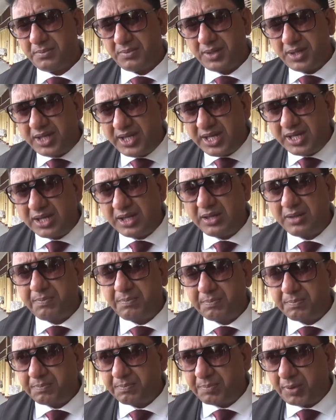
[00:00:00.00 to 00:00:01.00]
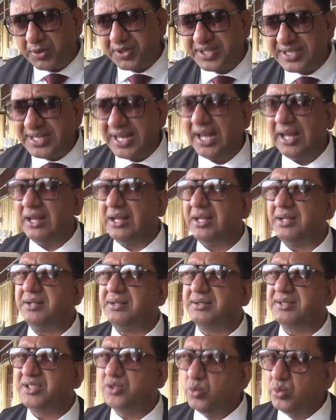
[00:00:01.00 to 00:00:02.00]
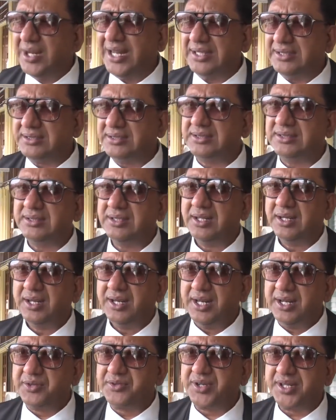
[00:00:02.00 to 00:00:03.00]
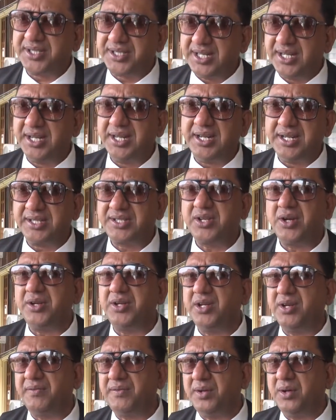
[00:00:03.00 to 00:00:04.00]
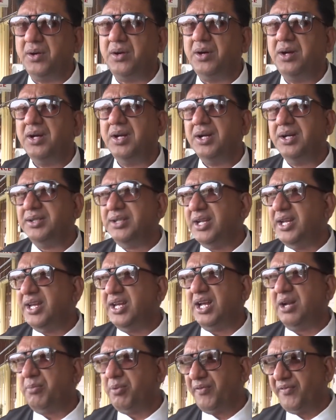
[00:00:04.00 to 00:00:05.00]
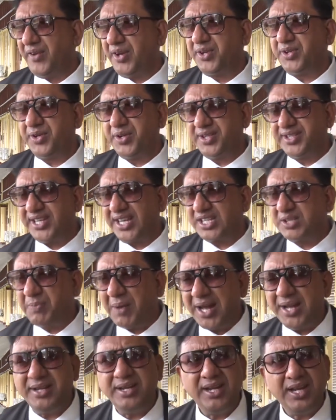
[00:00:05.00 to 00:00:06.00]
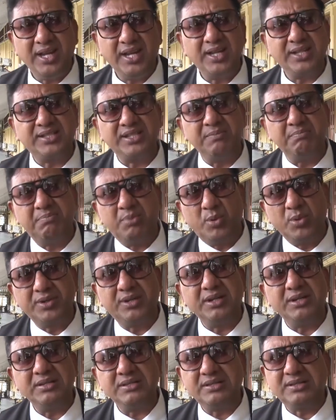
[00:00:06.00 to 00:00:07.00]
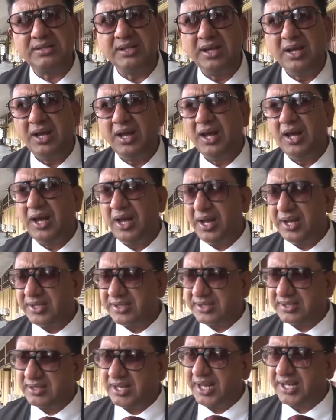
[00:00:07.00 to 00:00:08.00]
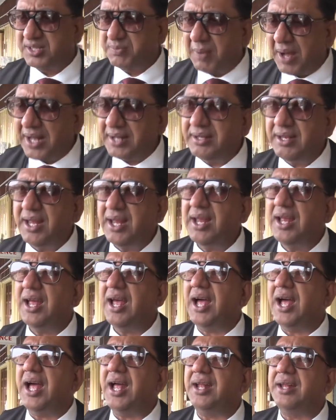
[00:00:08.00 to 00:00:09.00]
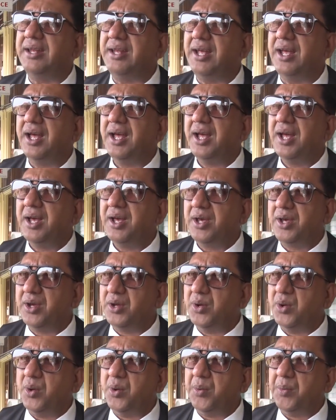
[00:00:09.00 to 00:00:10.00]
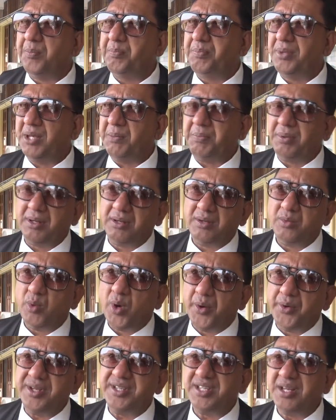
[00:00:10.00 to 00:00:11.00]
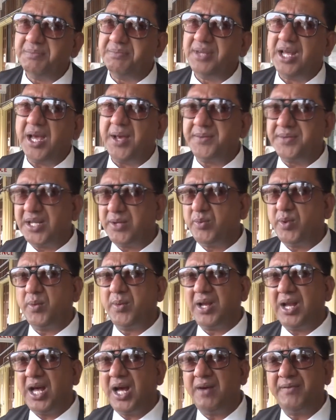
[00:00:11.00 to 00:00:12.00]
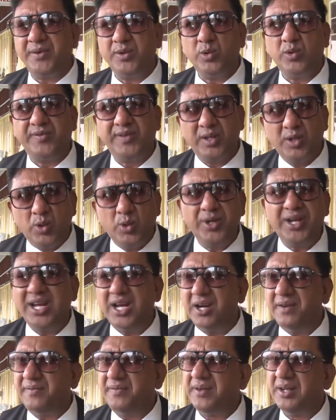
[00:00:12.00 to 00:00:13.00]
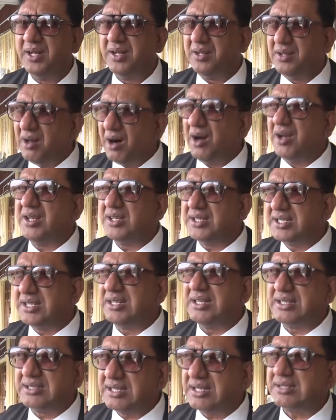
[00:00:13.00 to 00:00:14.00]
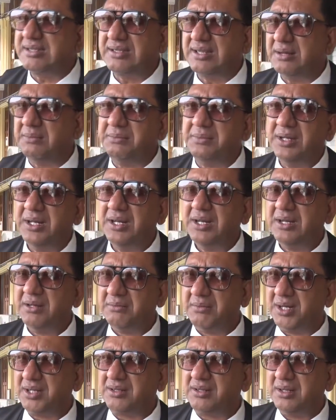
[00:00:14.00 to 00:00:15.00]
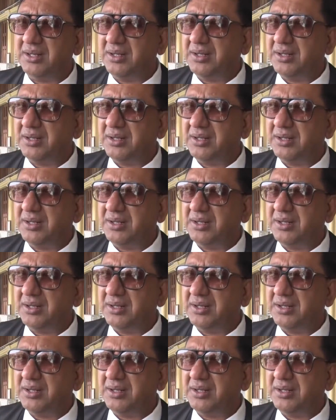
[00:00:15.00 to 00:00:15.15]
legal personnel and students interested in the study of law. The legal profession is expanding, its importance is expanding, and you know, people worry sometimes that we will have an overloading of lawyers in the system, but